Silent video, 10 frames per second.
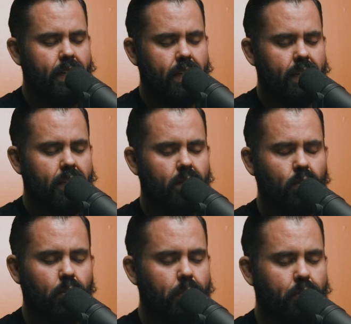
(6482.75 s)
Uh,
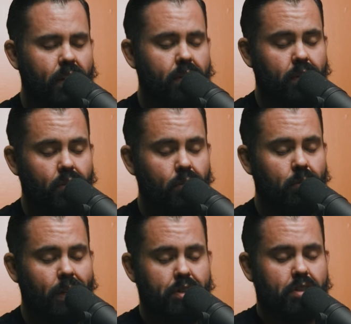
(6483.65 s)
Lord, we pray that
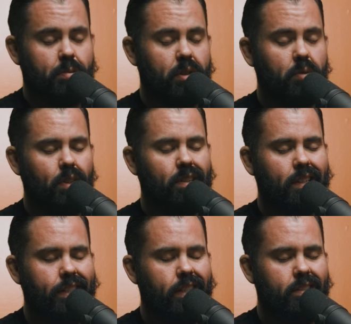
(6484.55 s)
you, by your Spirit, would
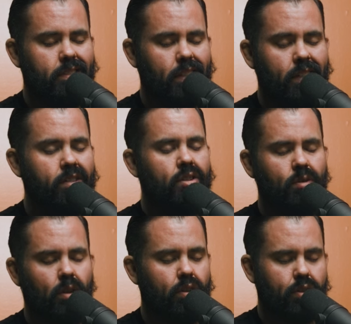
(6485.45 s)
lead us
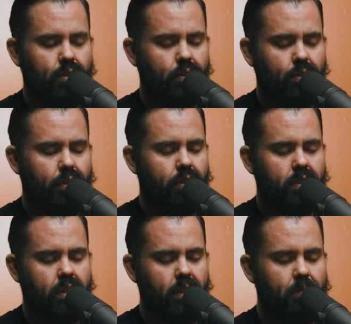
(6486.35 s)
into all truth,
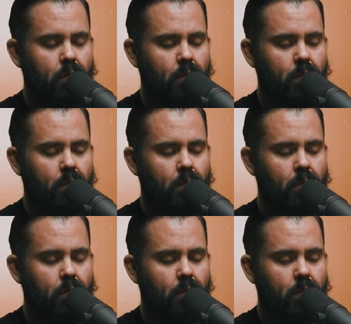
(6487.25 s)
yeah.